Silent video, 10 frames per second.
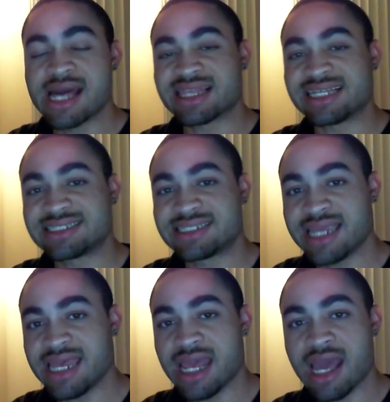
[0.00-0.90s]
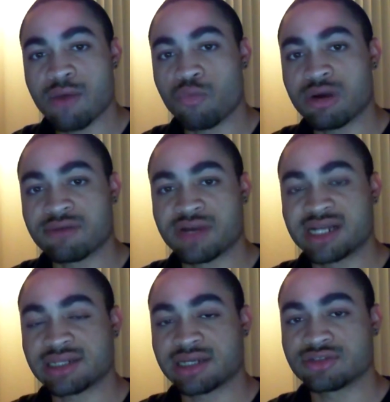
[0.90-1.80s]
They see what
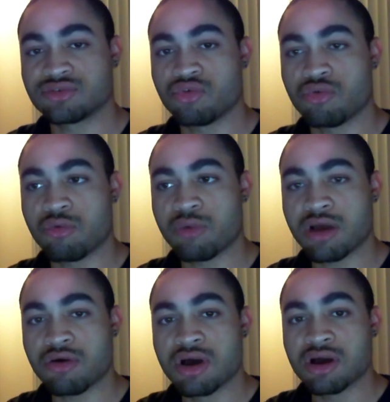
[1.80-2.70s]
franchises are doing well.